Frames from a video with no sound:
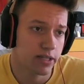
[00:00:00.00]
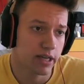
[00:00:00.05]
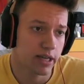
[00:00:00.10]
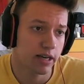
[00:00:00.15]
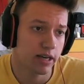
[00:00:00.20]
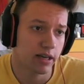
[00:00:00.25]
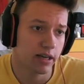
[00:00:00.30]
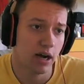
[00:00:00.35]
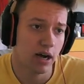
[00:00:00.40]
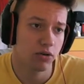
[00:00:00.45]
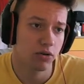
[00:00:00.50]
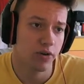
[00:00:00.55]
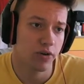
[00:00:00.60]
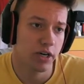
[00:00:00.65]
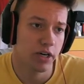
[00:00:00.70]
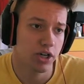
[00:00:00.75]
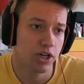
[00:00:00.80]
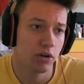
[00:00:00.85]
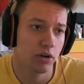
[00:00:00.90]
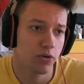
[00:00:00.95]
and
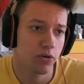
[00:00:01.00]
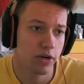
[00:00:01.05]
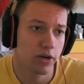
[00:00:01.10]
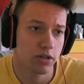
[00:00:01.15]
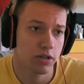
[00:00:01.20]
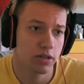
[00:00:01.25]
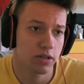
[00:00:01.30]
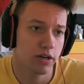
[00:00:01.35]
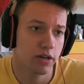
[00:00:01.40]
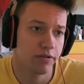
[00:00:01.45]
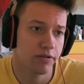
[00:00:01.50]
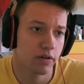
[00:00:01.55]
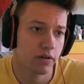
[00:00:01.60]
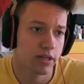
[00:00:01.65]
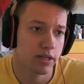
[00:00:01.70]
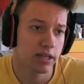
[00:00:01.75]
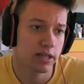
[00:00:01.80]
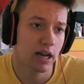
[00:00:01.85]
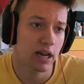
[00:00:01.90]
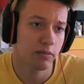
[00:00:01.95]
Outrage. Outrage is there for the
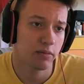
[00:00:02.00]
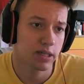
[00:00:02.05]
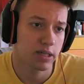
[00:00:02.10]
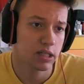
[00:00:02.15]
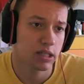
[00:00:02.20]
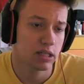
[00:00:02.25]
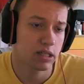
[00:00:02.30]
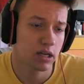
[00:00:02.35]
Salamence.